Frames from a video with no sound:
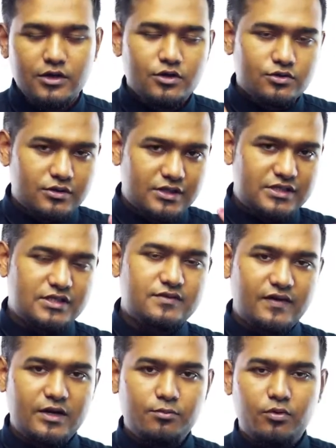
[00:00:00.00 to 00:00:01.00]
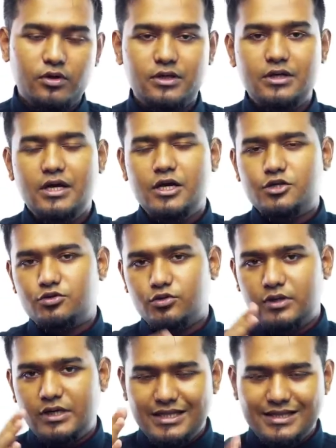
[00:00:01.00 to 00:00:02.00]
So this is very important.
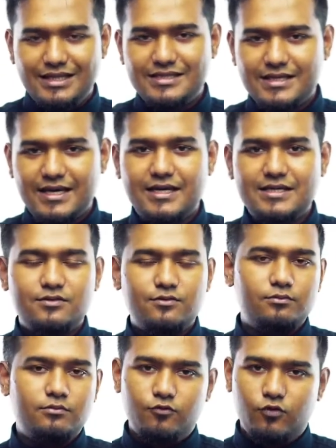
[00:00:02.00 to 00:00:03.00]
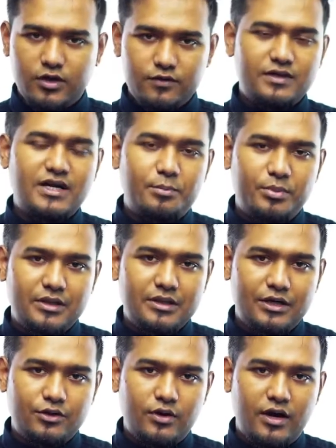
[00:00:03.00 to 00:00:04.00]
So in this case, whatever capital
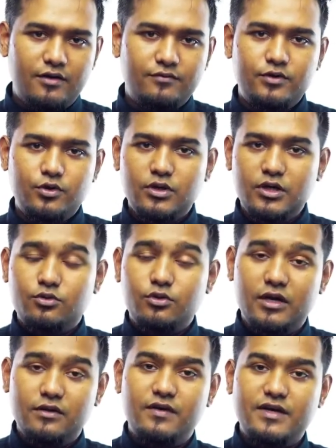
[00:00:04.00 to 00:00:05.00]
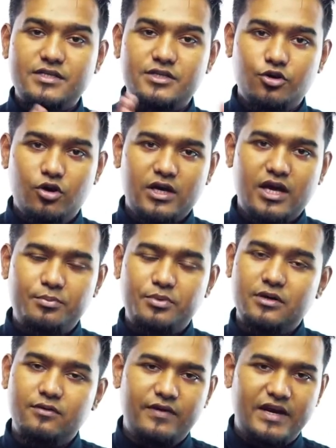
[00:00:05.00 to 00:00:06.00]
that you have, you need to invest your
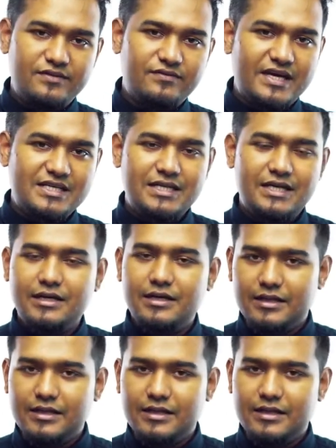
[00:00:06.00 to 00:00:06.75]
capital very wisely.